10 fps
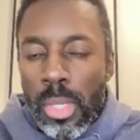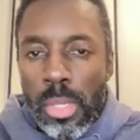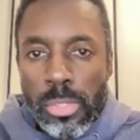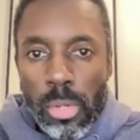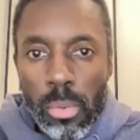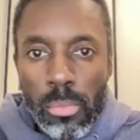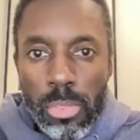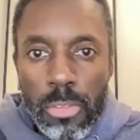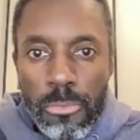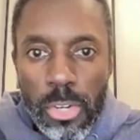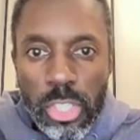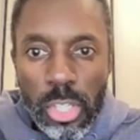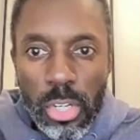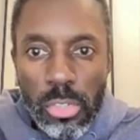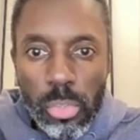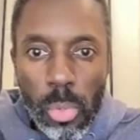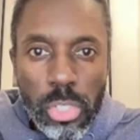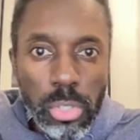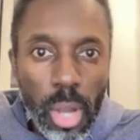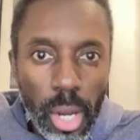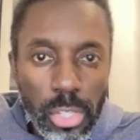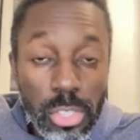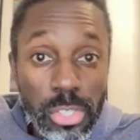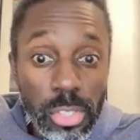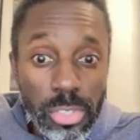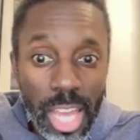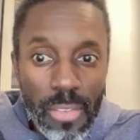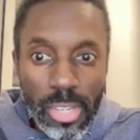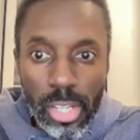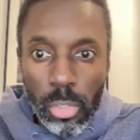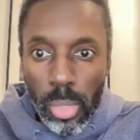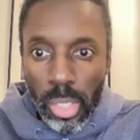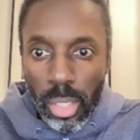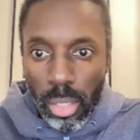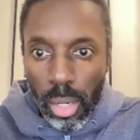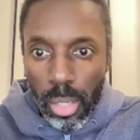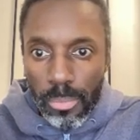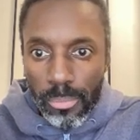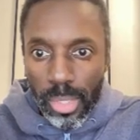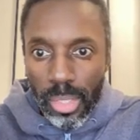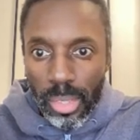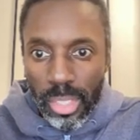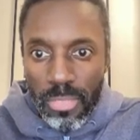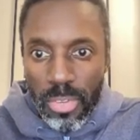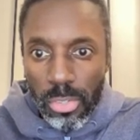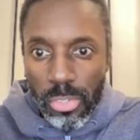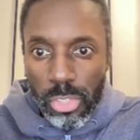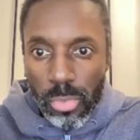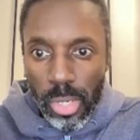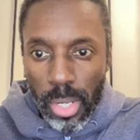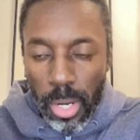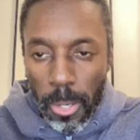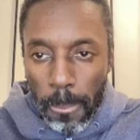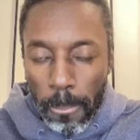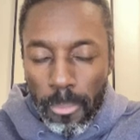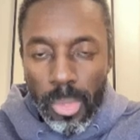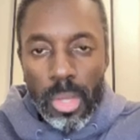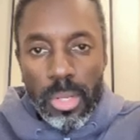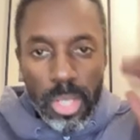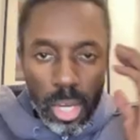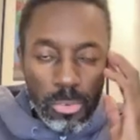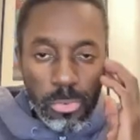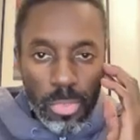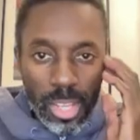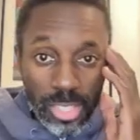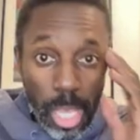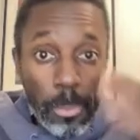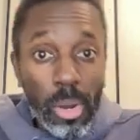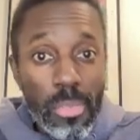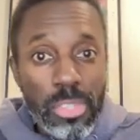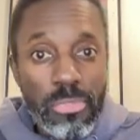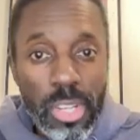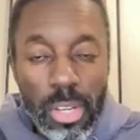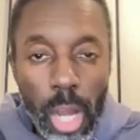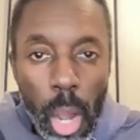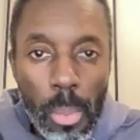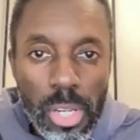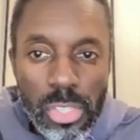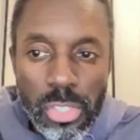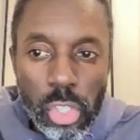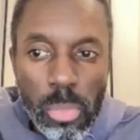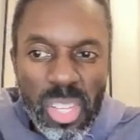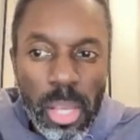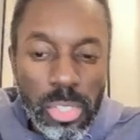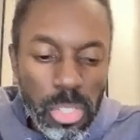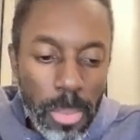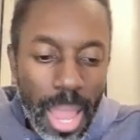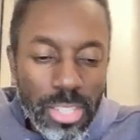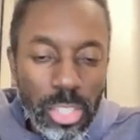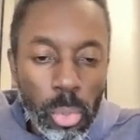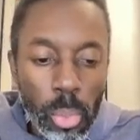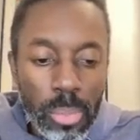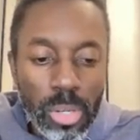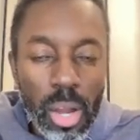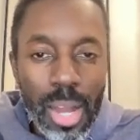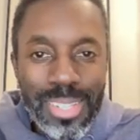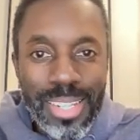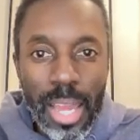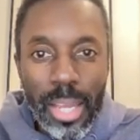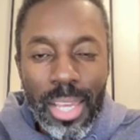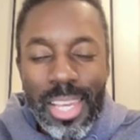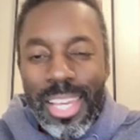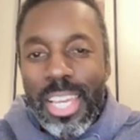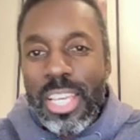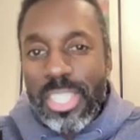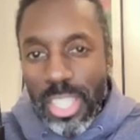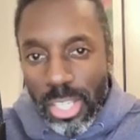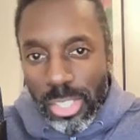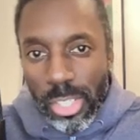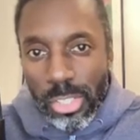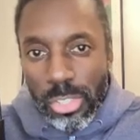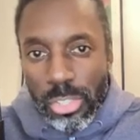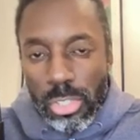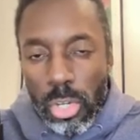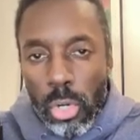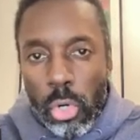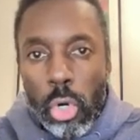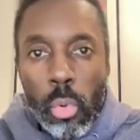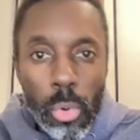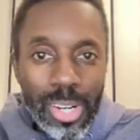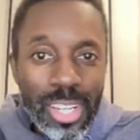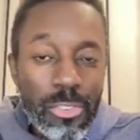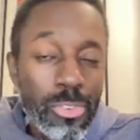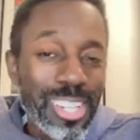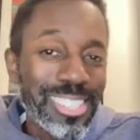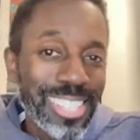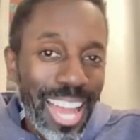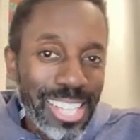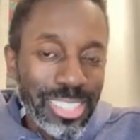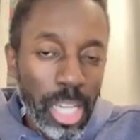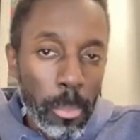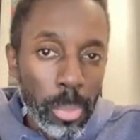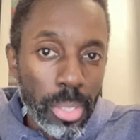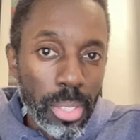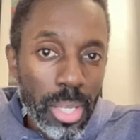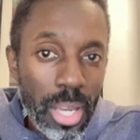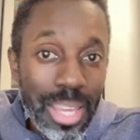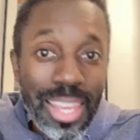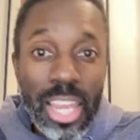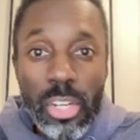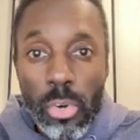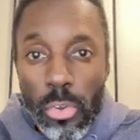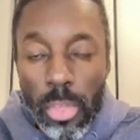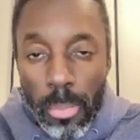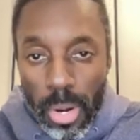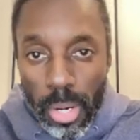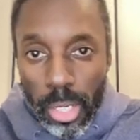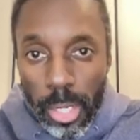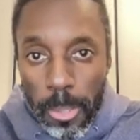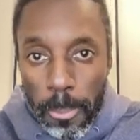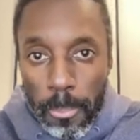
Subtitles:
So the first thing to do is once you log into Sales Navigator, you want to click on lead filters right here. Now, for the example of this video, I want to just imagine that we want to contact sales leaders who are working for a SaaS company in North America.